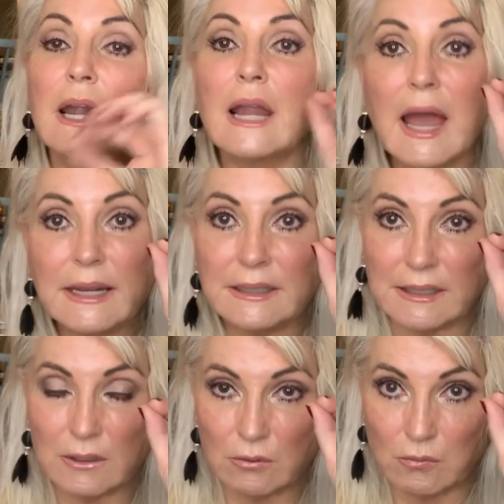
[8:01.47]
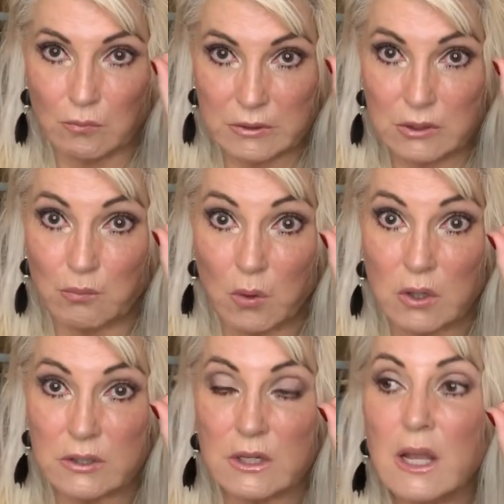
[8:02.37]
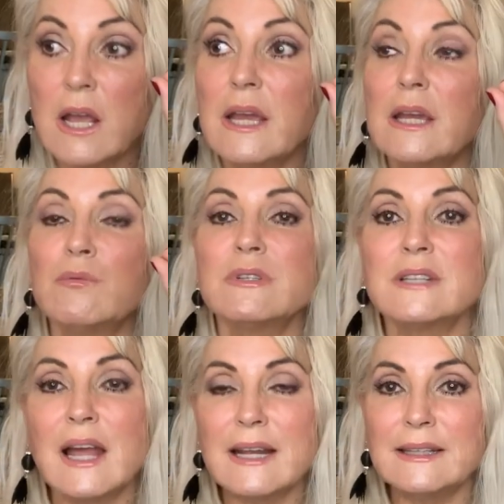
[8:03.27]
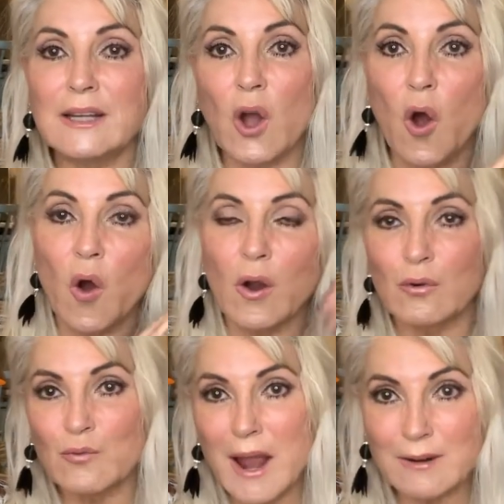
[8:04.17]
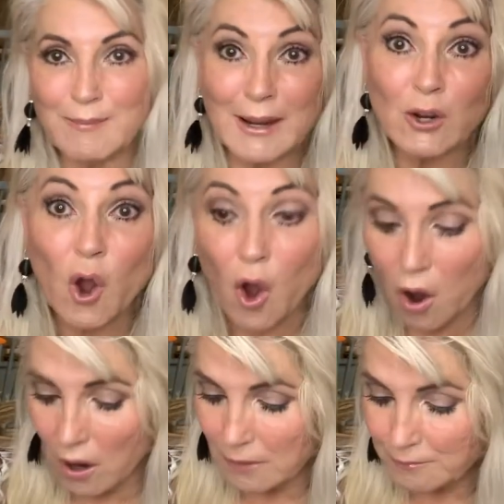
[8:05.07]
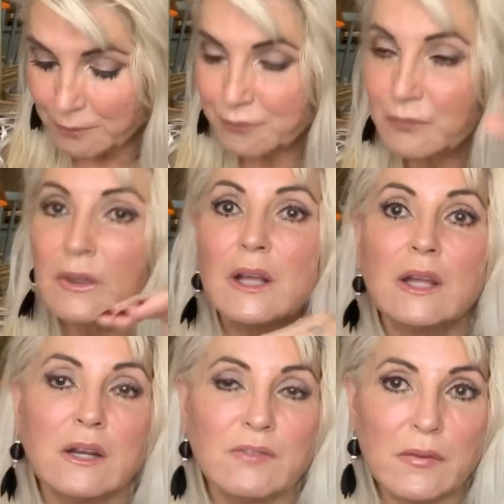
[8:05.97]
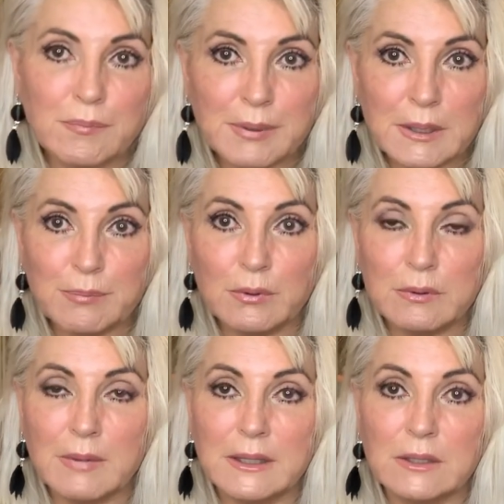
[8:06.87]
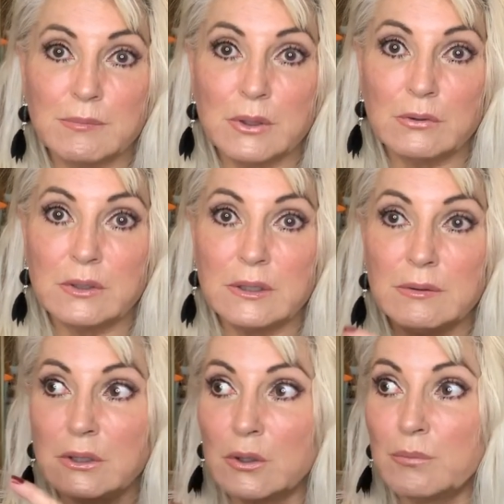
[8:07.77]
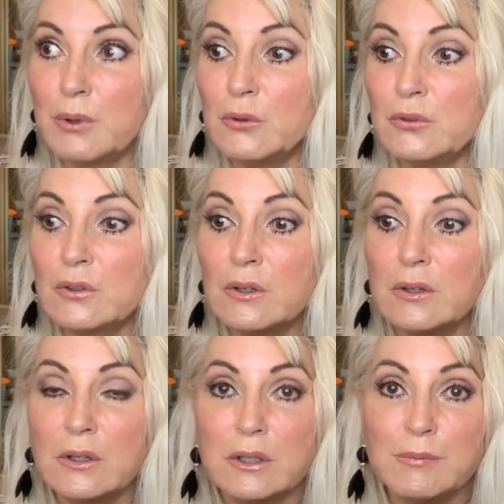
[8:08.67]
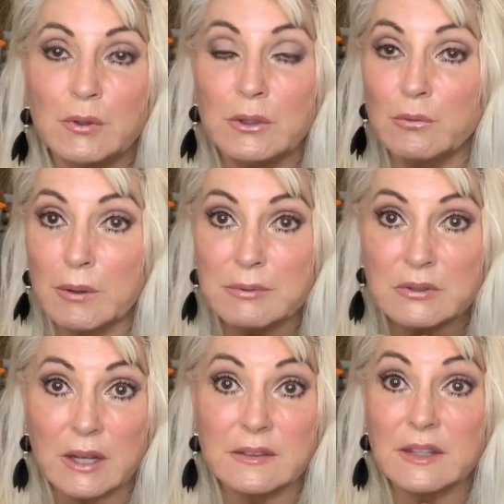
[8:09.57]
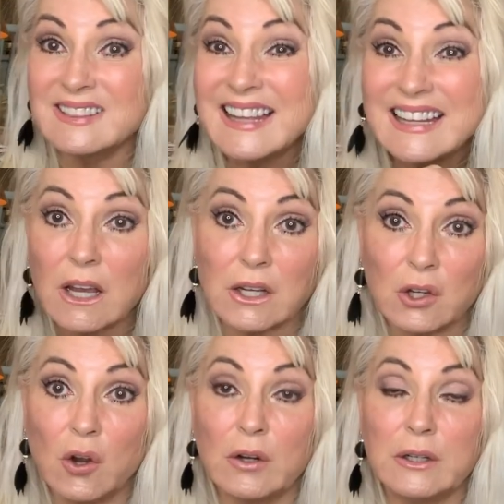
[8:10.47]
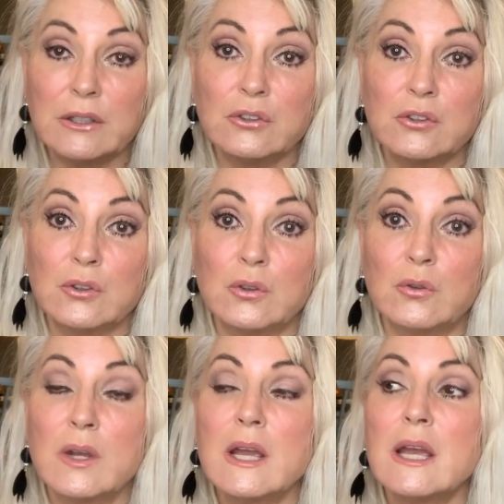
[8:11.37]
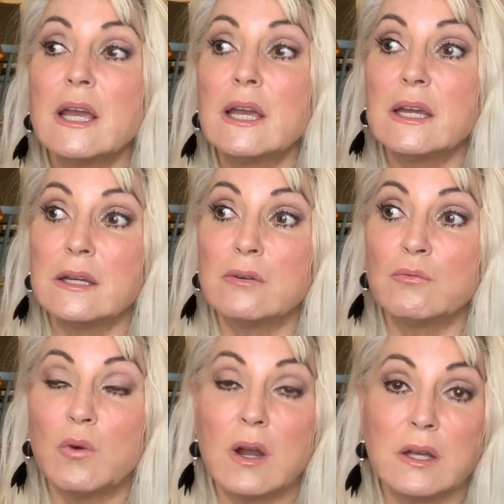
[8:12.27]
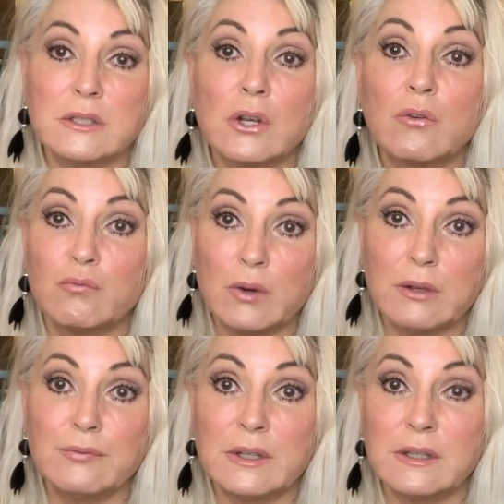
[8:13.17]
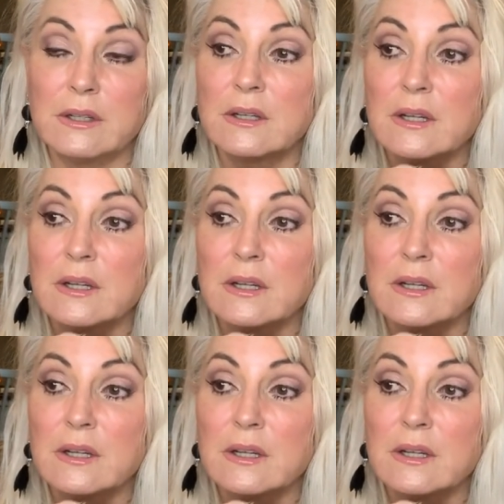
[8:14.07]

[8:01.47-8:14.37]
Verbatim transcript: Lightning was the worst. It was lightning all around my car. A lot of other people in my community, you know, posted on our community website that they got caught in it too. It was horrific.